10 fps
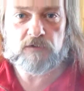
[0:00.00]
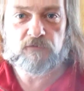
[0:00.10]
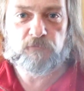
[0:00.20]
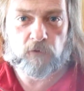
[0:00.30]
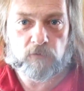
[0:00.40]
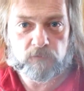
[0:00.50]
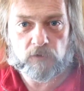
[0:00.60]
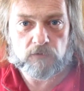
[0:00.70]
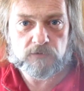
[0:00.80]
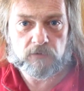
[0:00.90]
what's filmed
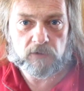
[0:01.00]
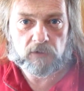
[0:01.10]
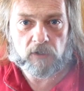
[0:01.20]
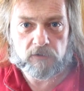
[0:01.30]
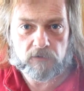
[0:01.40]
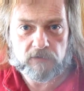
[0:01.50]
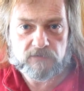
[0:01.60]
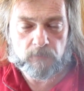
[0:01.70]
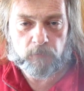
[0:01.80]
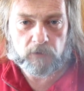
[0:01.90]
ends
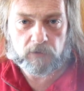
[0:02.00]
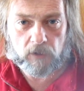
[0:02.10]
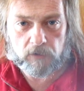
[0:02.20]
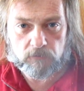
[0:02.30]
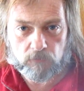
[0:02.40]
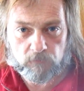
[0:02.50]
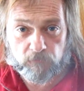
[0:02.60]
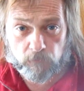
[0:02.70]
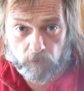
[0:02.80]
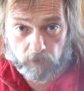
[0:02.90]
up on the cutting room
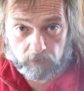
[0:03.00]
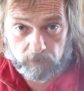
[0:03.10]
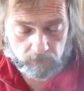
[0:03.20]
floor.